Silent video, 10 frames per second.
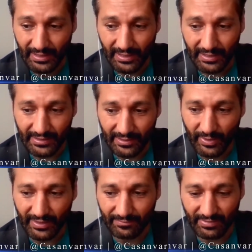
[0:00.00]
We
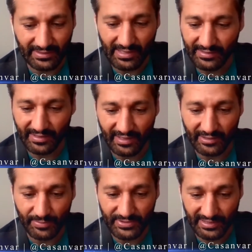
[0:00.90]
had gotten our
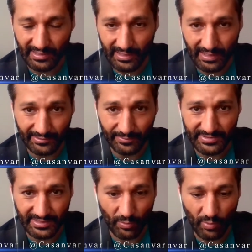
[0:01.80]

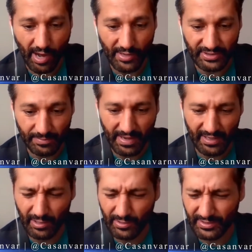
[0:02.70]
100% on Rotten
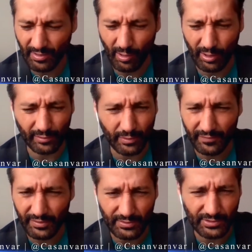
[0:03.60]
Tomatoes, and all our
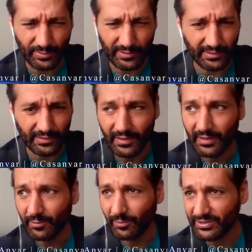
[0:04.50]
reviews were
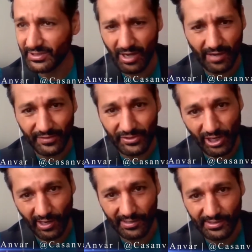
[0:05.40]
just off the
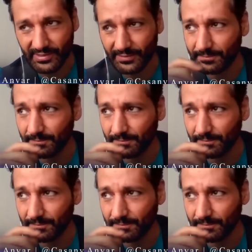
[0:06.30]
charts, and